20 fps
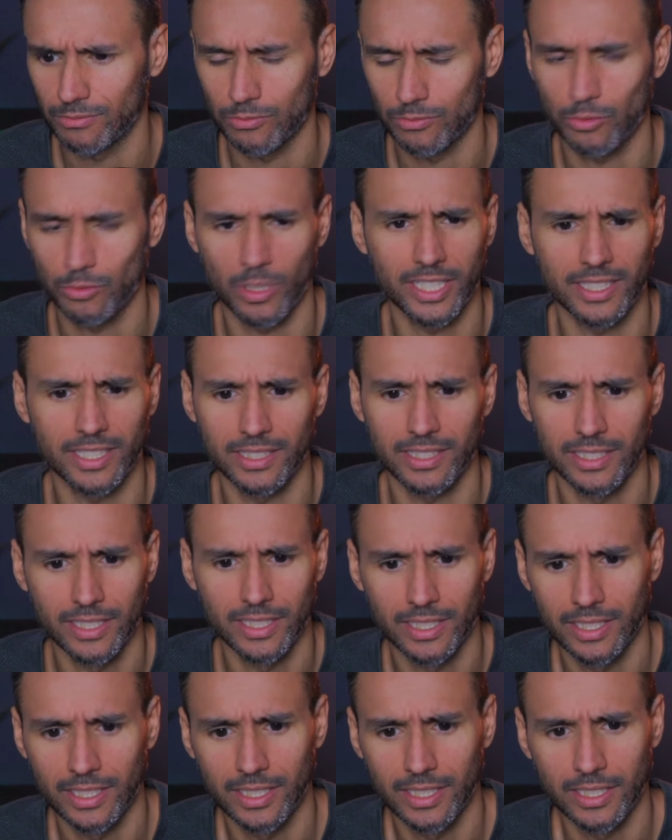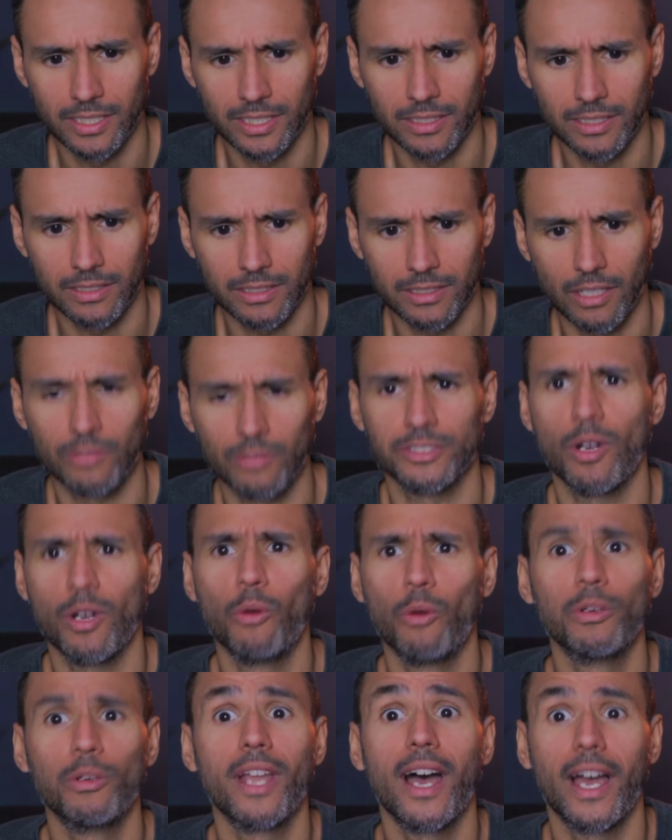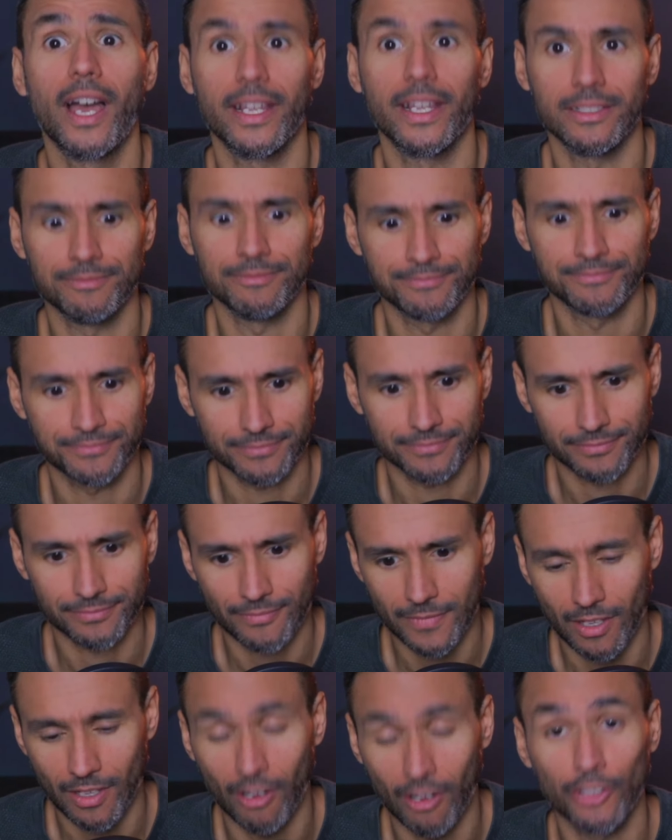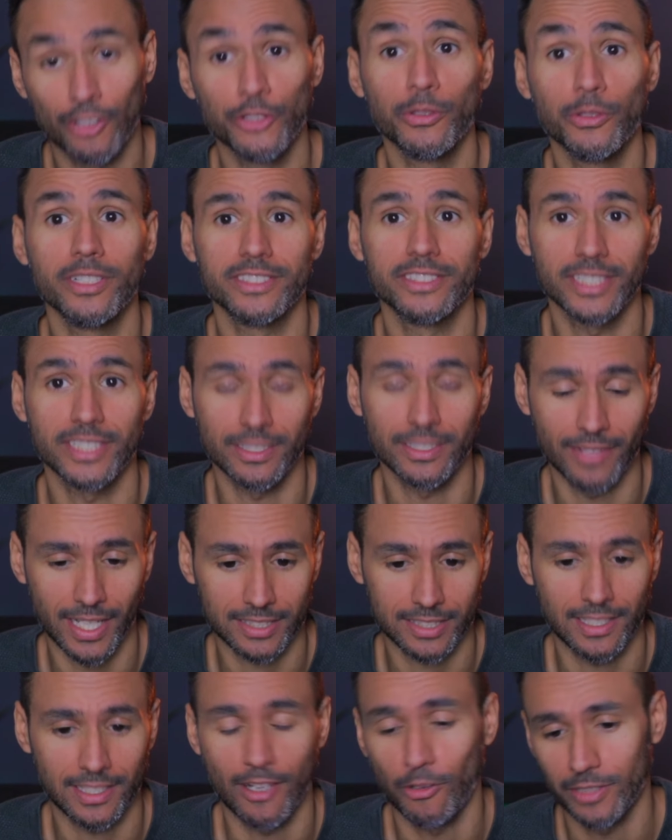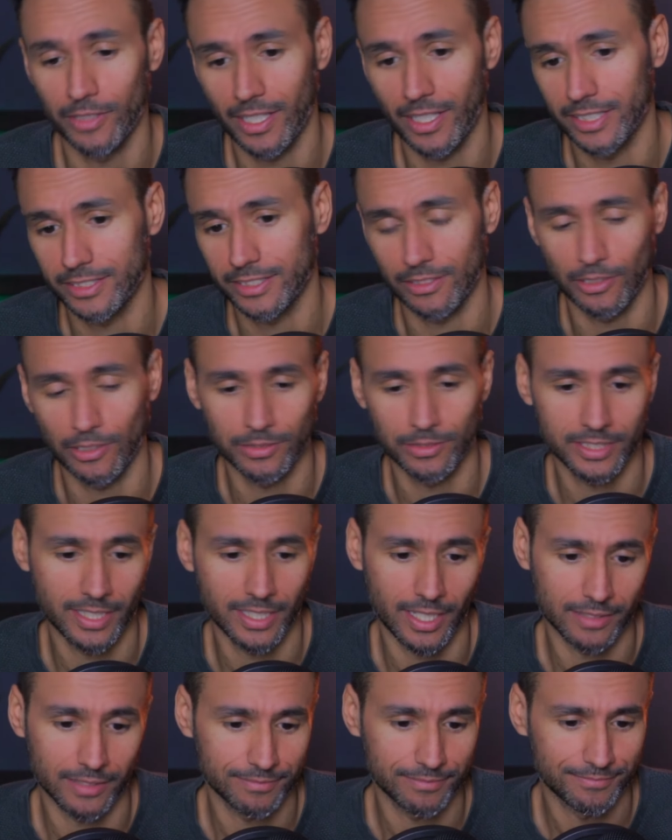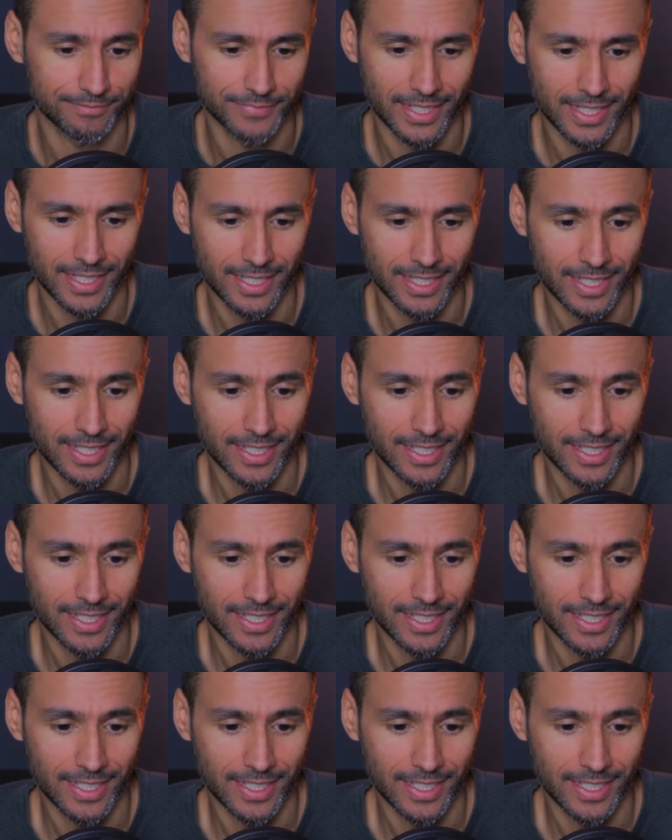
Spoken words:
It was 09 on New Year's Eve, actually, 09 to 010.